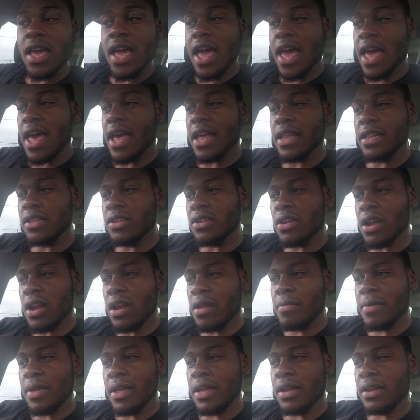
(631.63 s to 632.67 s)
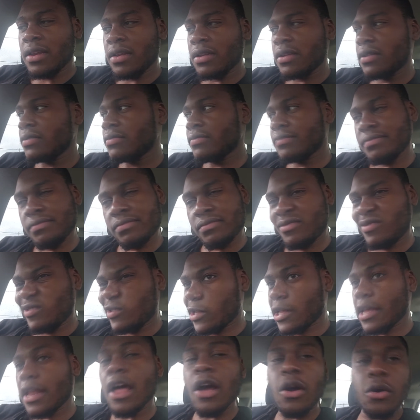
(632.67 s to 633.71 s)
And you know what I mean?
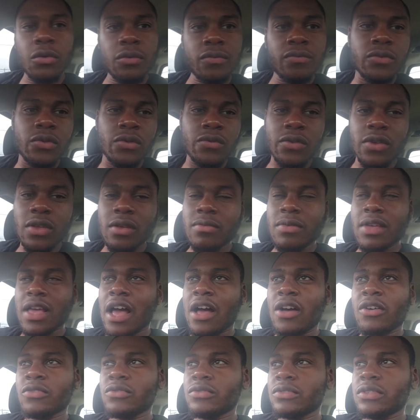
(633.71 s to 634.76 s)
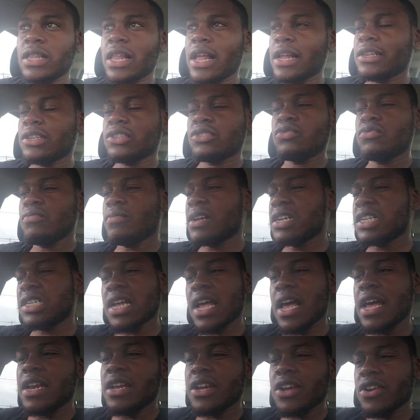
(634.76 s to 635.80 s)
Get out, you feel me? I don't like to shoot my
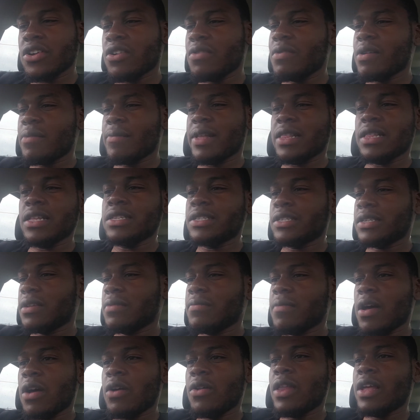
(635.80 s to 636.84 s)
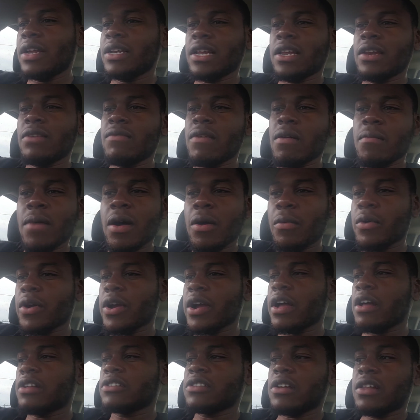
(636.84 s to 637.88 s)
shot at a girl when I'm at the gym. I don't like to interrupt my
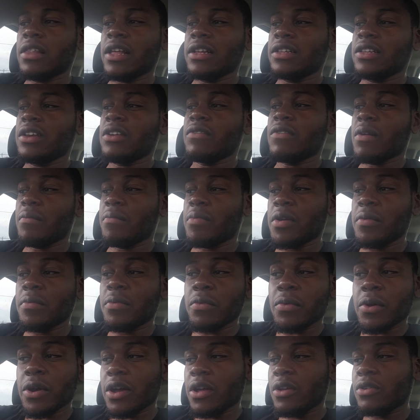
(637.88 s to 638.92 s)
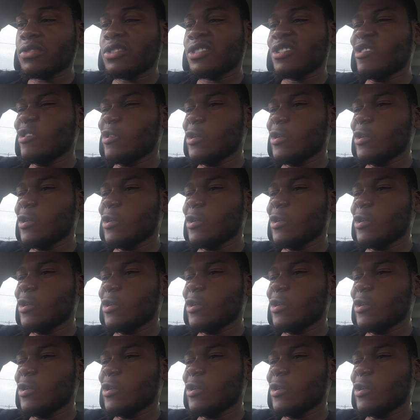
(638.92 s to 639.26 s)
workouts. I don't like to interrupt people workouts.